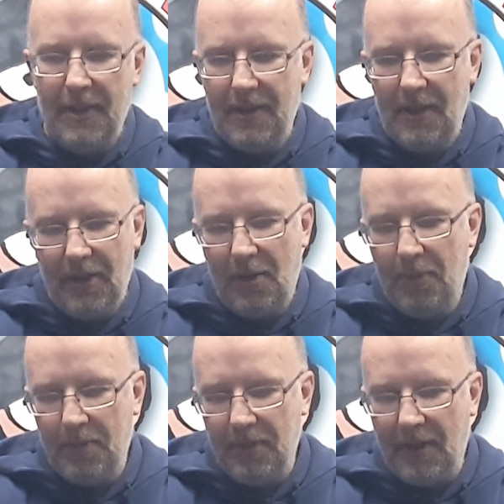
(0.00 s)
A lot of
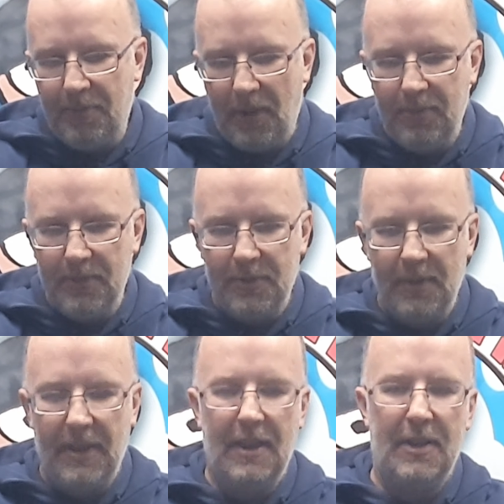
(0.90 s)
people have problems
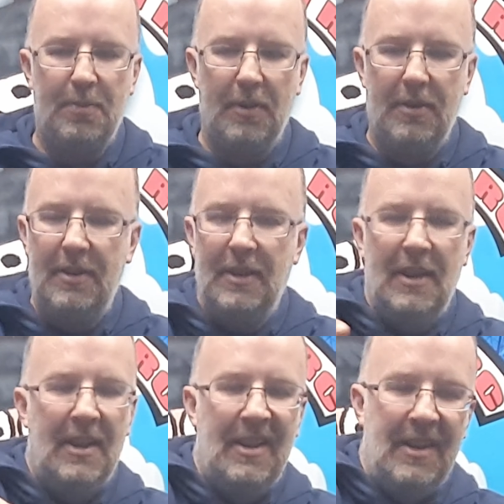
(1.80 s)
with theirs, but
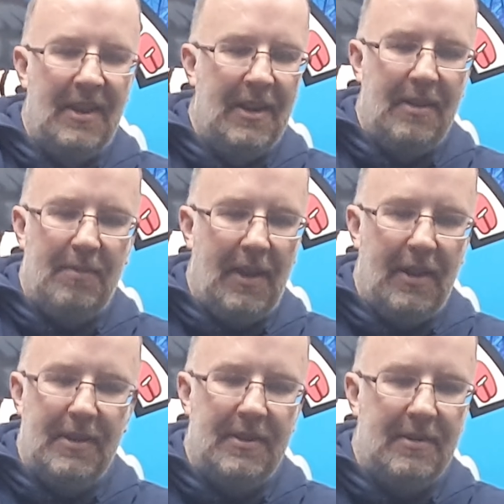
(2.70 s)
mine.